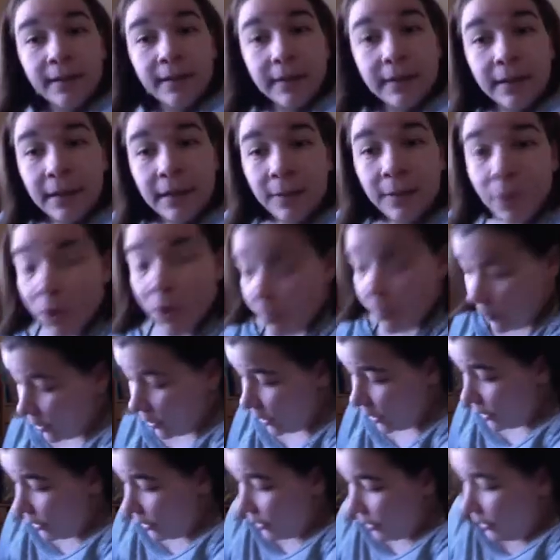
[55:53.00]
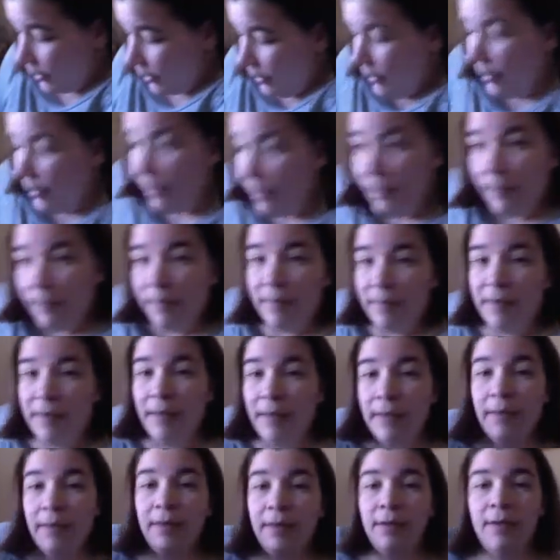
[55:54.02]
the camera, but
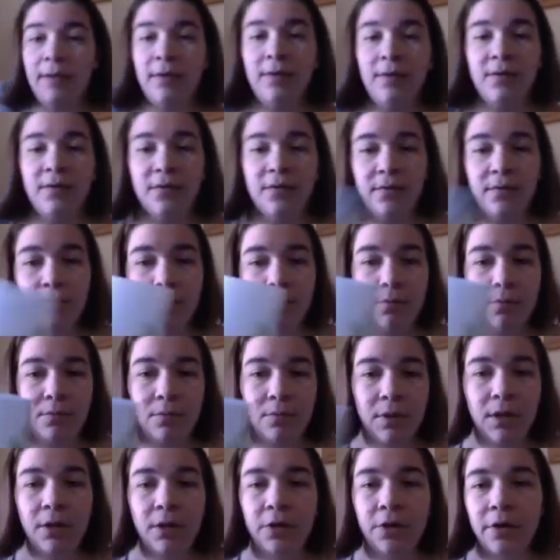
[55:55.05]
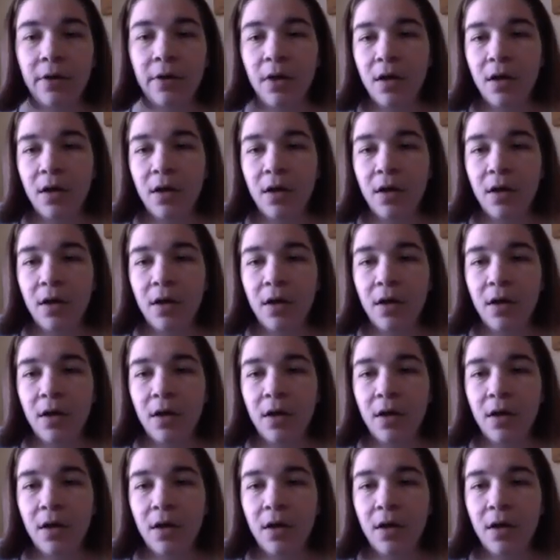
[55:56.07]
instead it is right here.